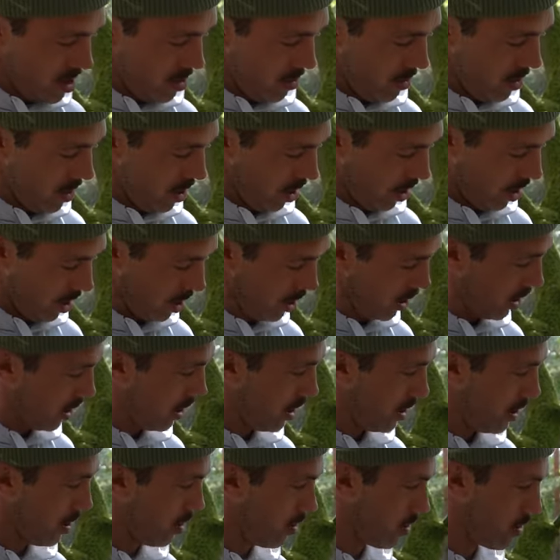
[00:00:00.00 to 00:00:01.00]
We're not gonna
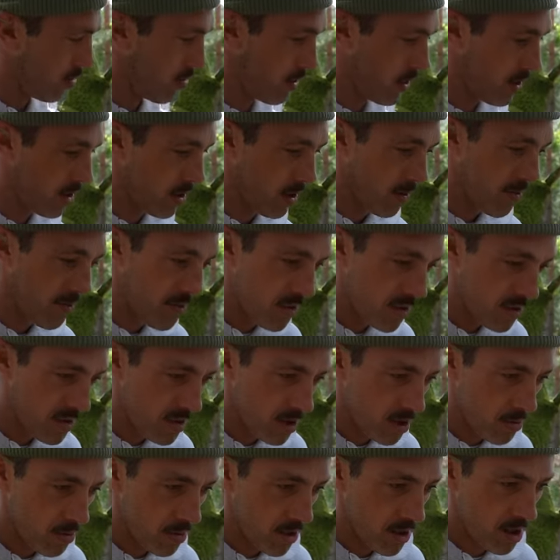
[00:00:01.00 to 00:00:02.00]
eat those ones,
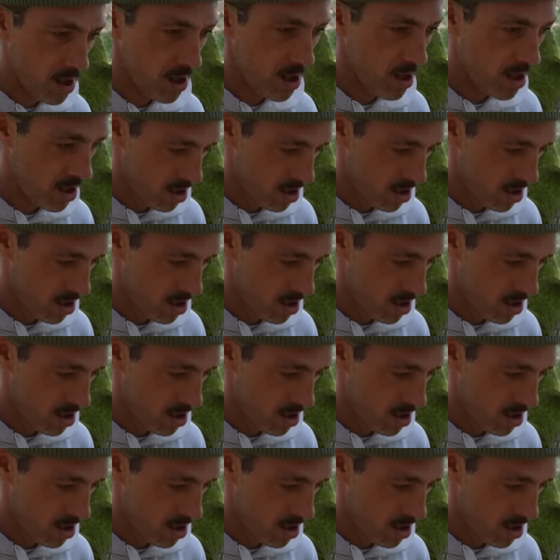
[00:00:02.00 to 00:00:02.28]
obviously, but